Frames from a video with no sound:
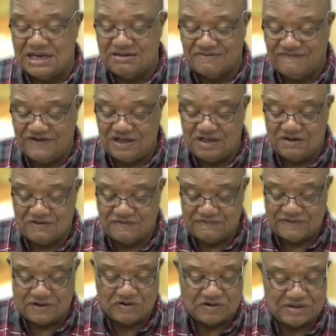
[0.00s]
in the video
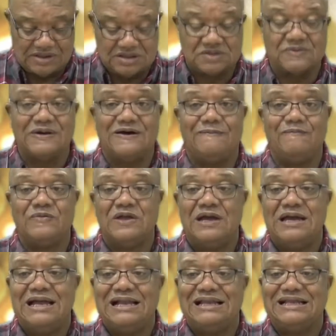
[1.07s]
recording as well.
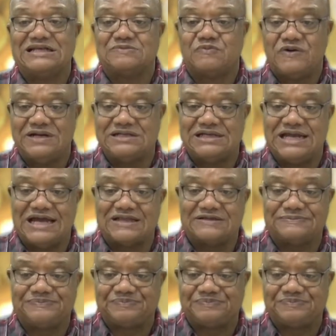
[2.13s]
Let's pray together.